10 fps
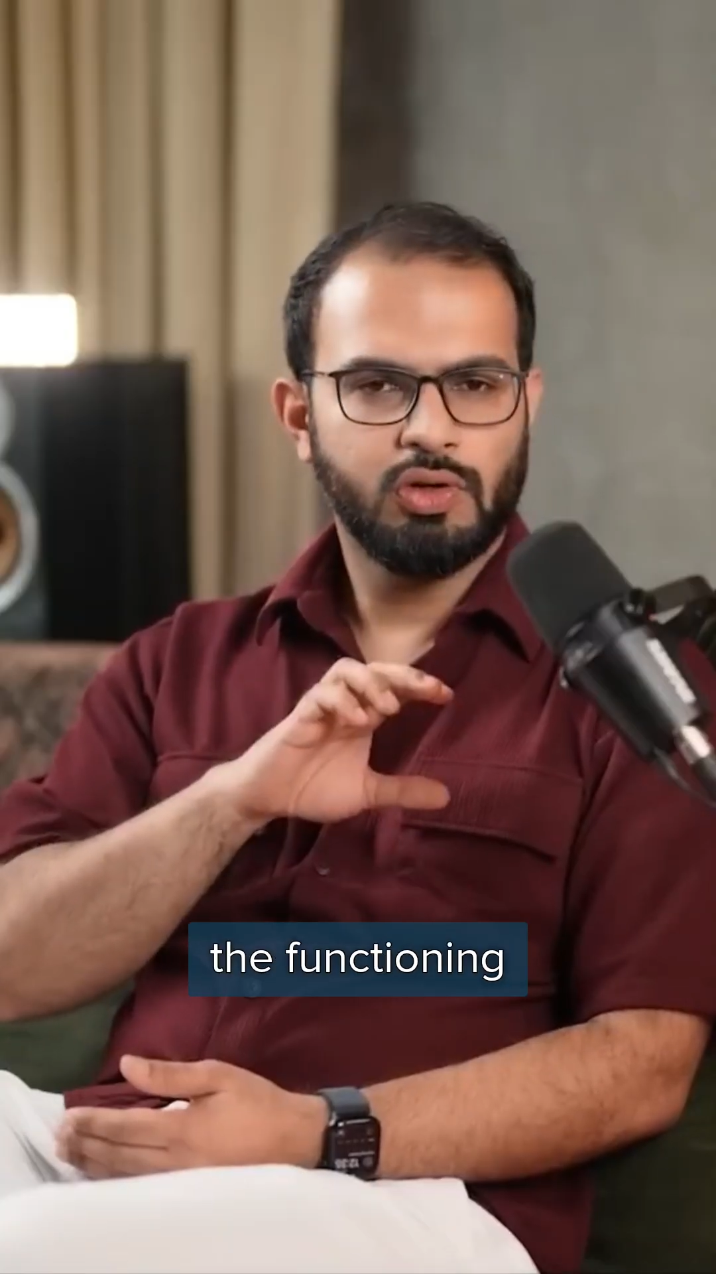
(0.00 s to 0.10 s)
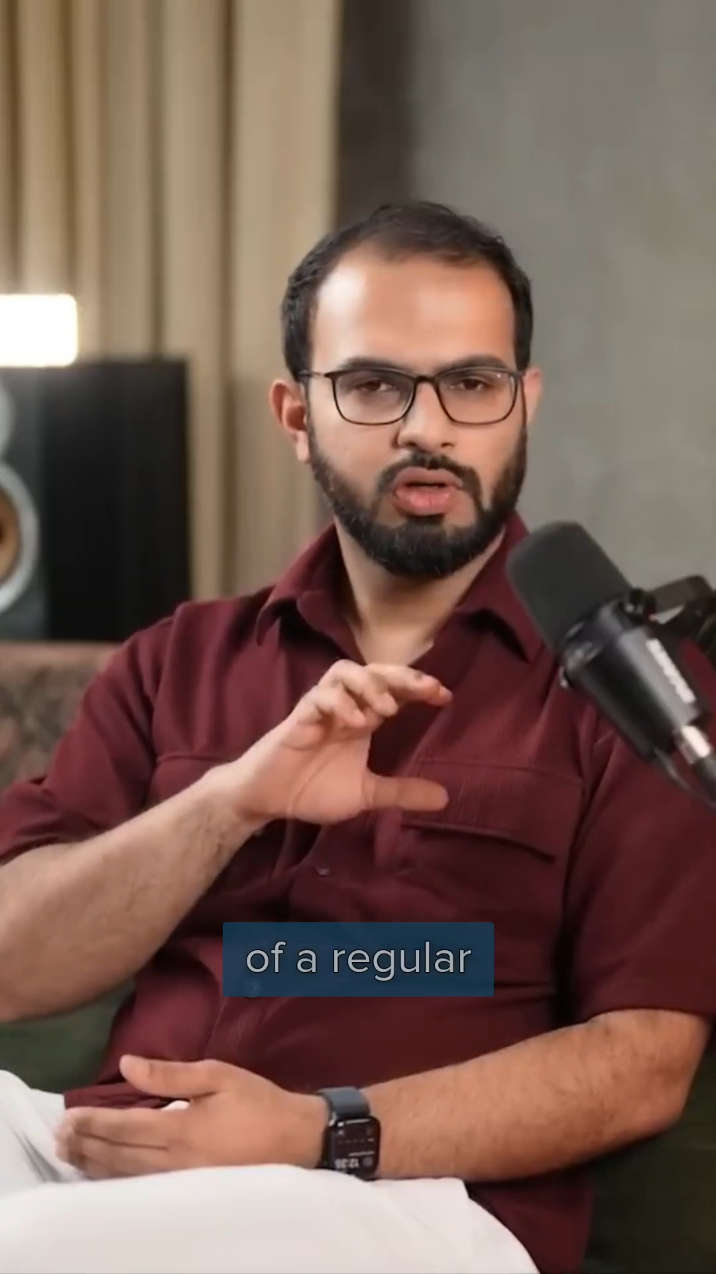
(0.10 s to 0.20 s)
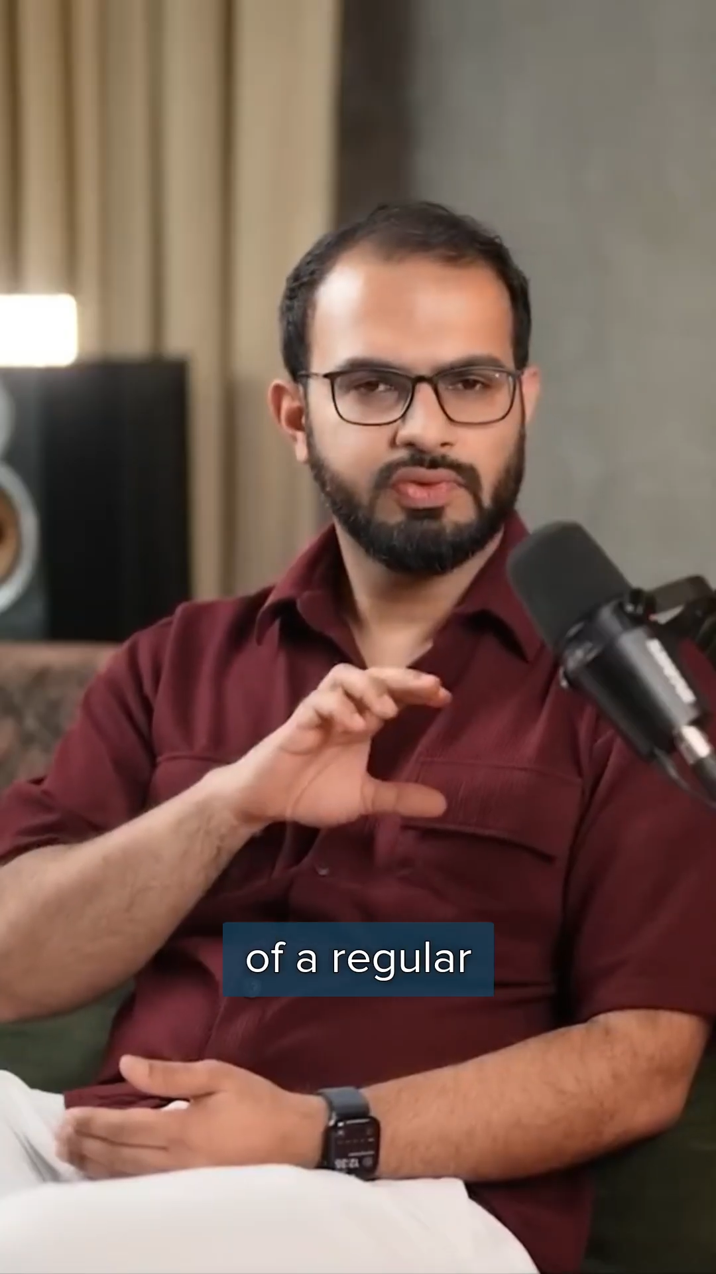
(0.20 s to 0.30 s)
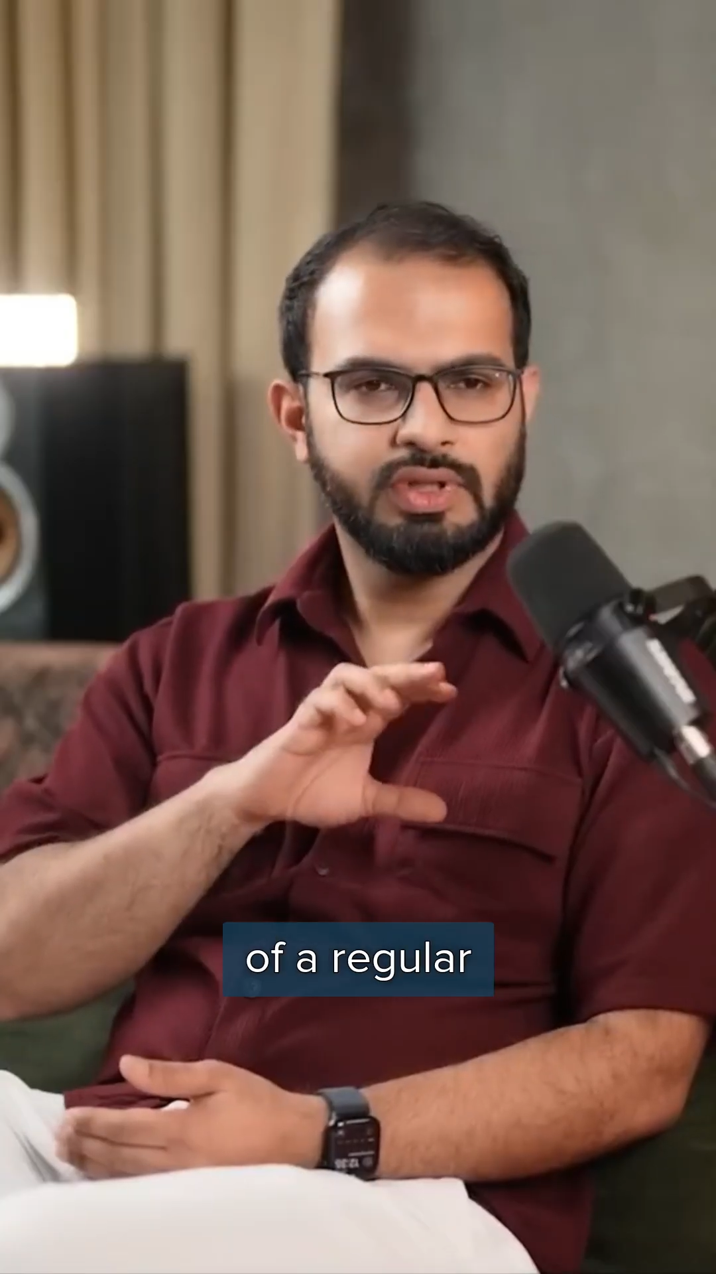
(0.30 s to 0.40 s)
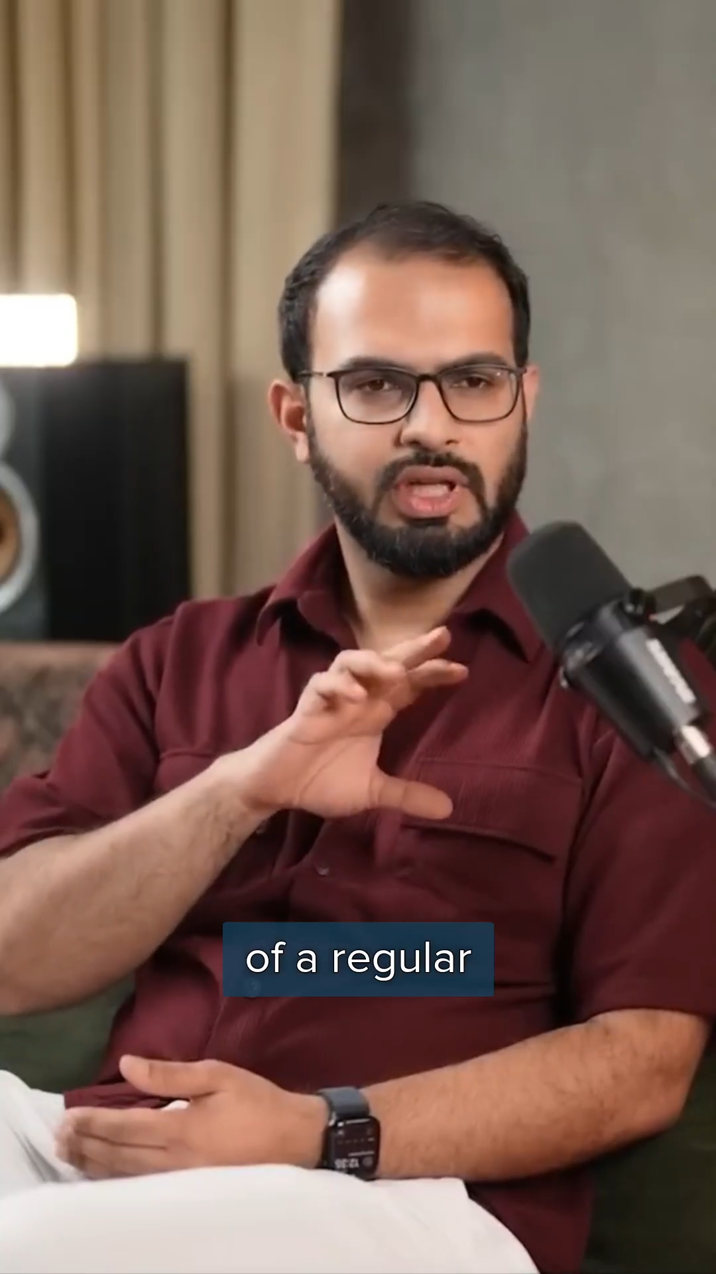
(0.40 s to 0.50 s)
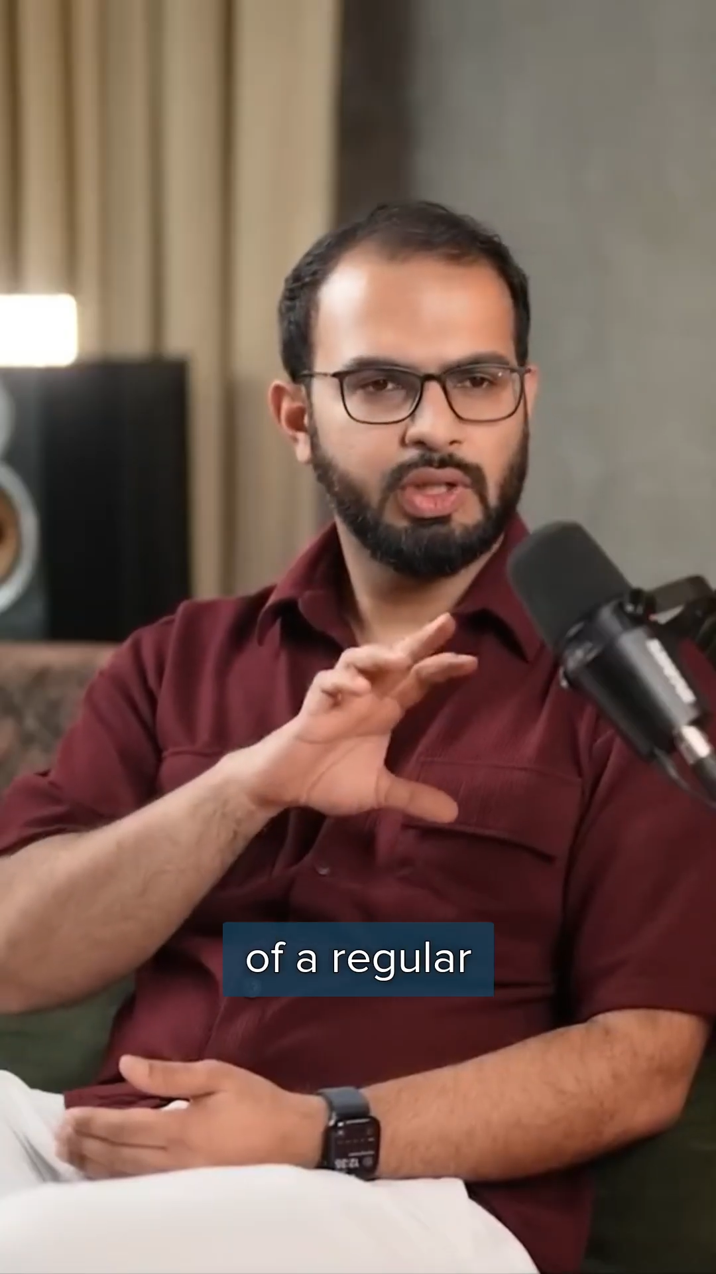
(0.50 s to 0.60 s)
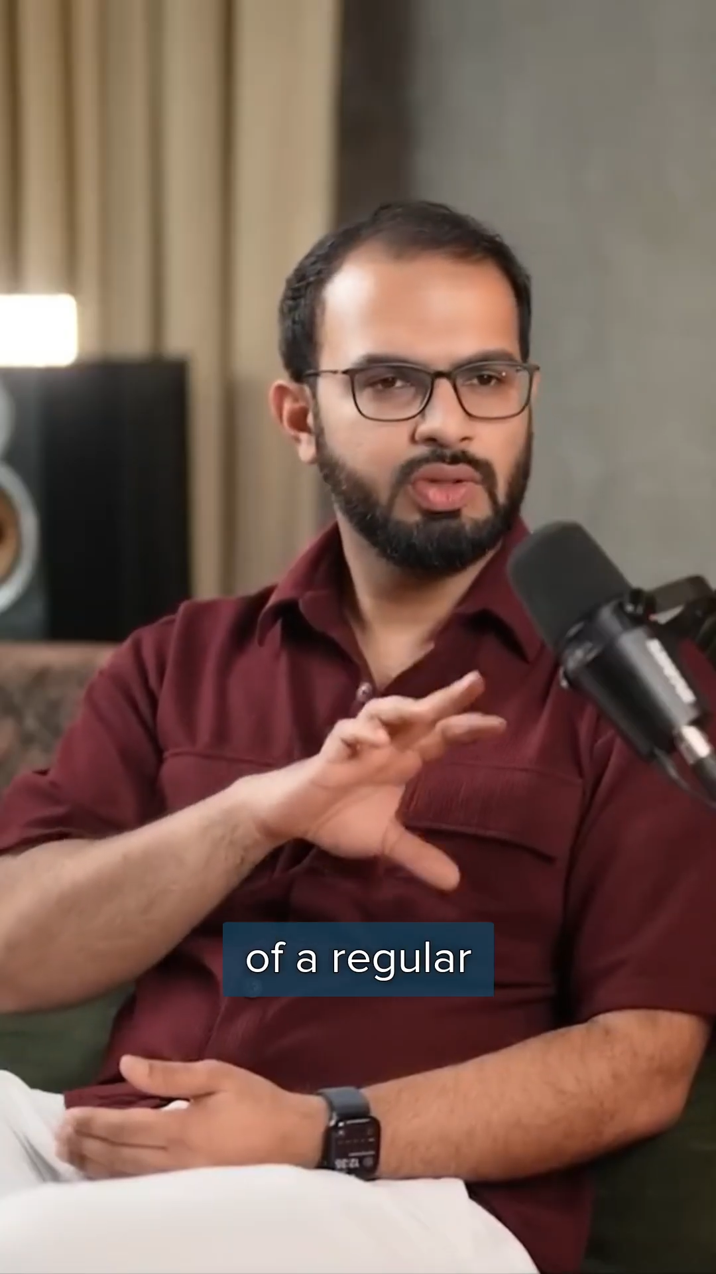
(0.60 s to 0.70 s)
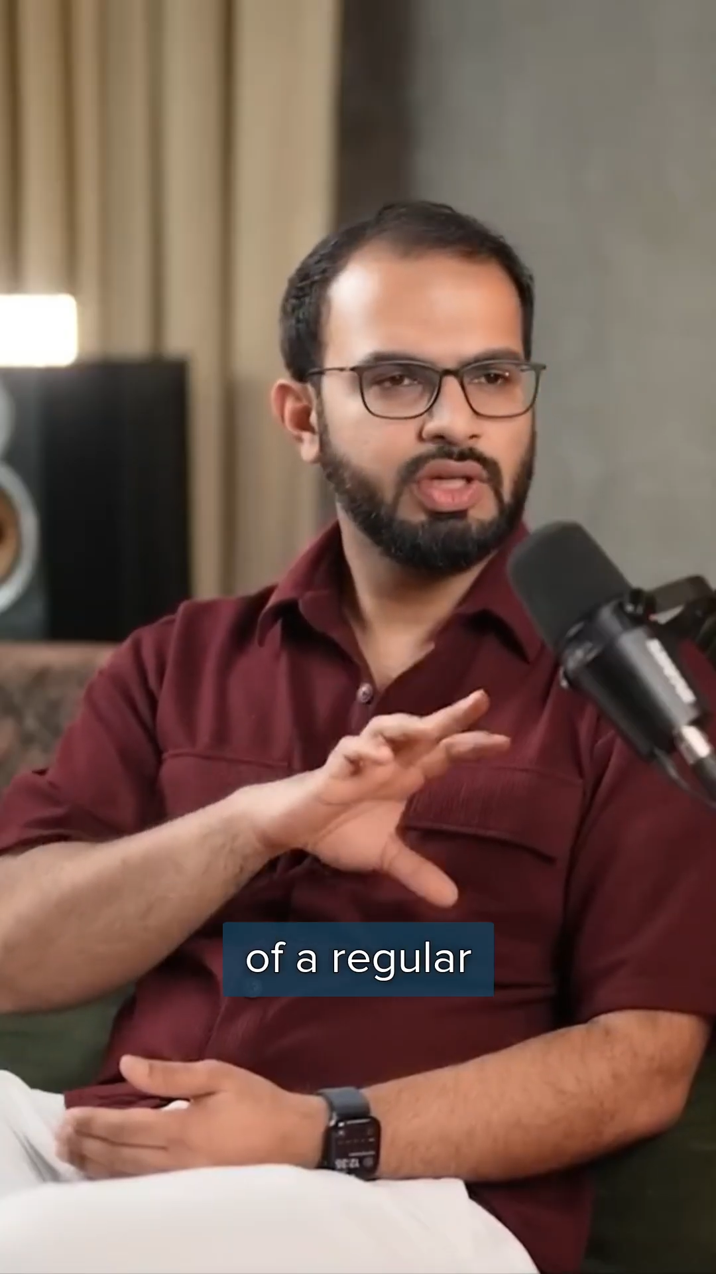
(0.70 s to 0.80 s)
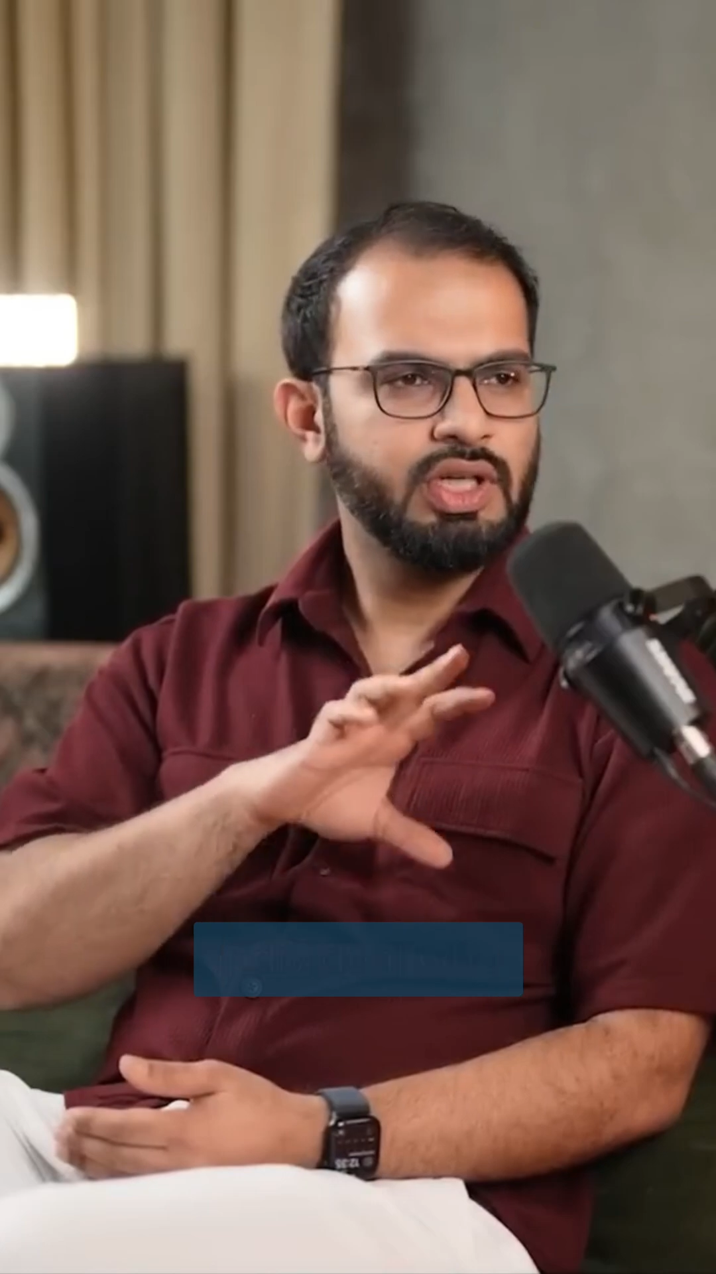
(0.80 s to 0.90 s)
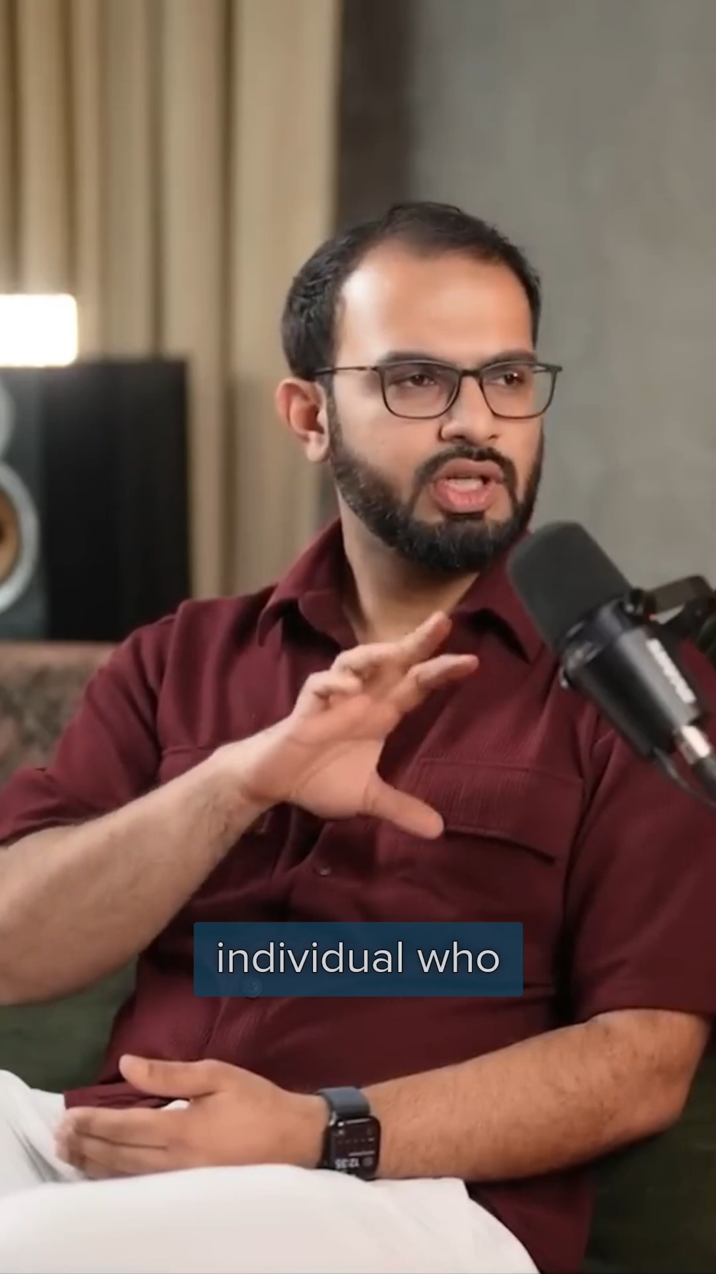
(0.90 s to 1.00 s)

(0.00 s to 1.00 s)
of a regular